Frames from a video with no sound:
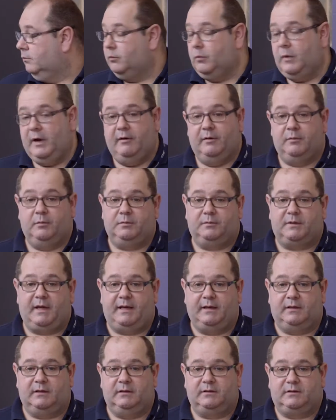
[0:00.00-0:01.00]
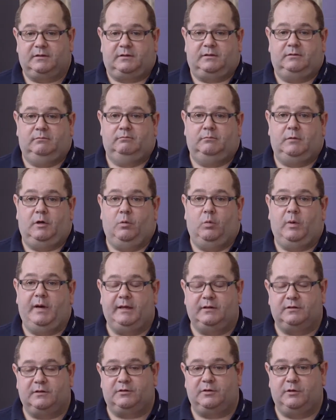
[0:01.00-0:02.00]
where it would take us a
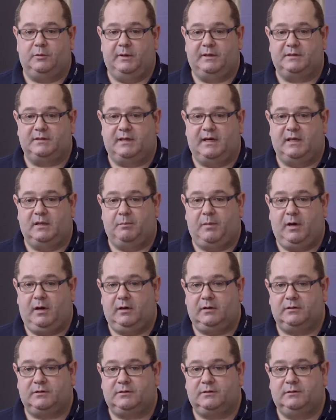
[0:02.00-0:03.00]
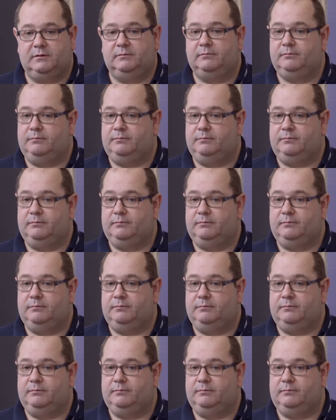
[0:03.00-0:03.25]
week to 2 weeks to get the parts.